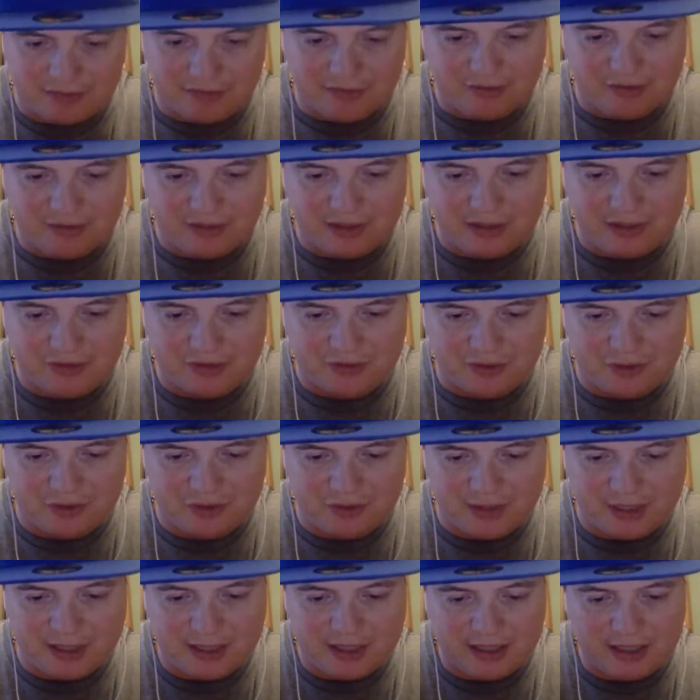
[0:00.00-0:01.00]
so I actually know
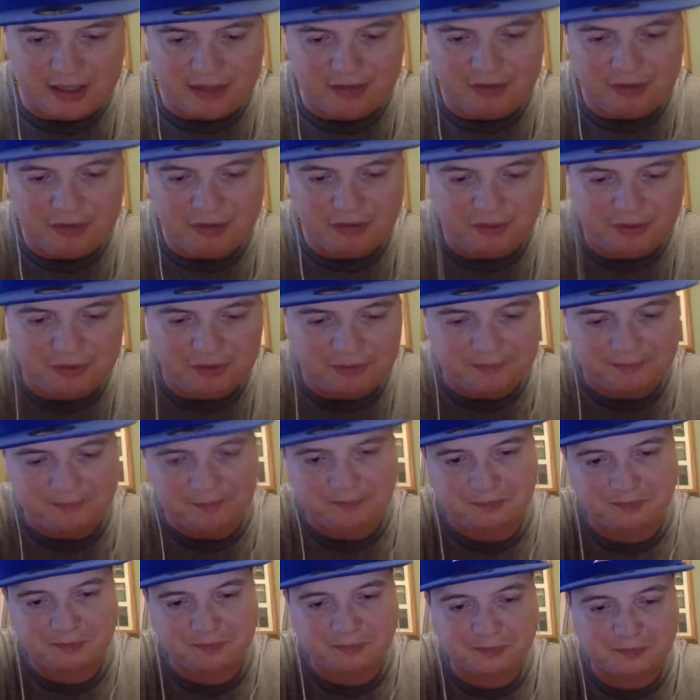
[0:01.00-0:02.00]
that guy, of course.
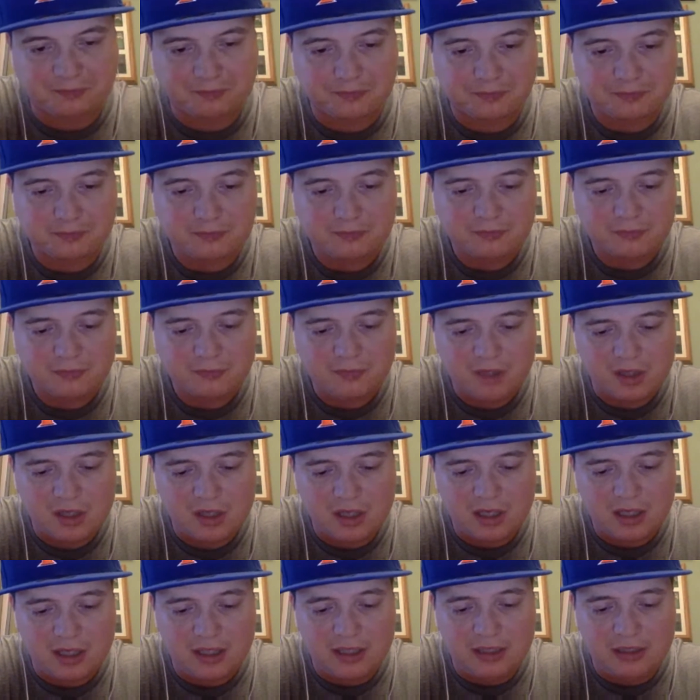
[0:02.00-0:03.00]

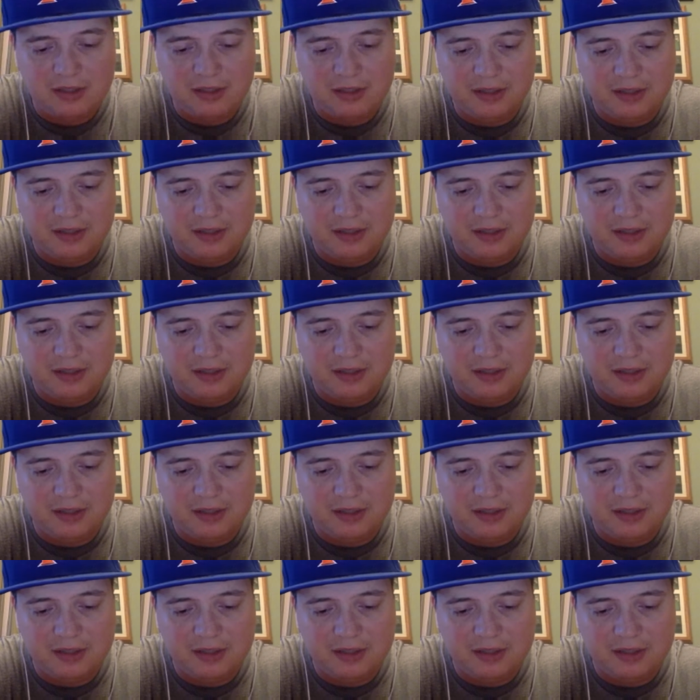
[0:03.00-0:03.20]
Here